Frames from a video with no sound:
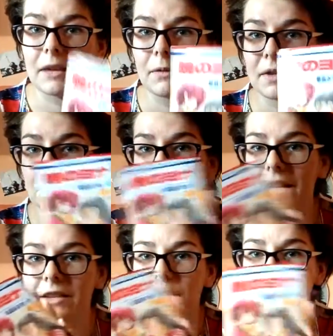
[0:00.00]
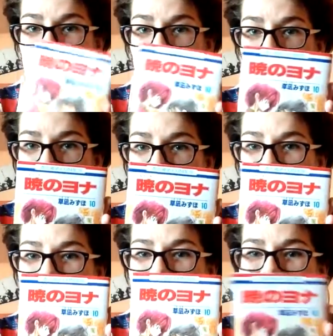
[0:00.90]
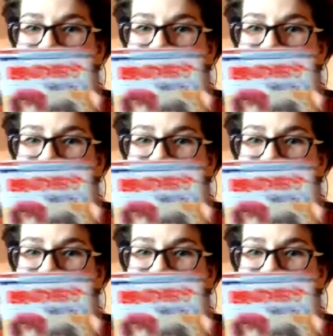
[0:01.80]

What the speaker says: This was my train manga.